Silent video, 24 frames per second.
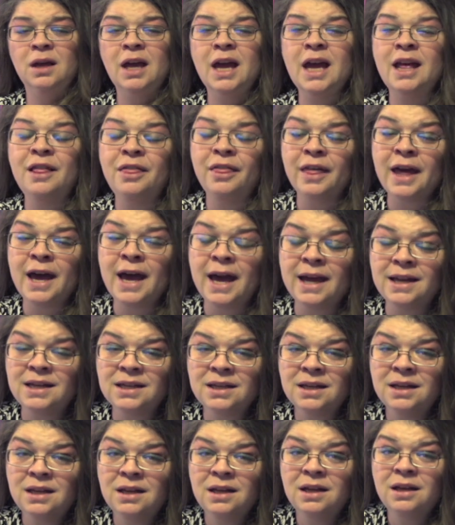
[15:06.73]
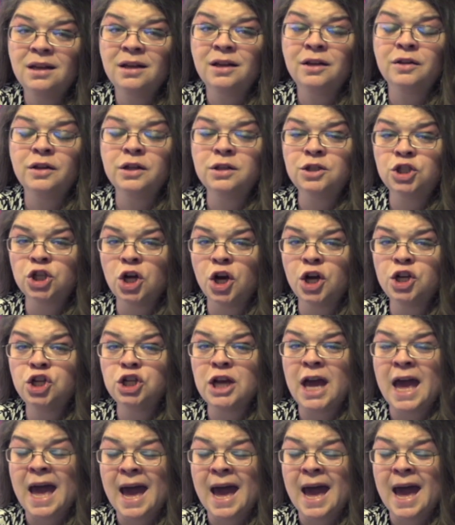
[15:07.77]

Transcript: And that the judge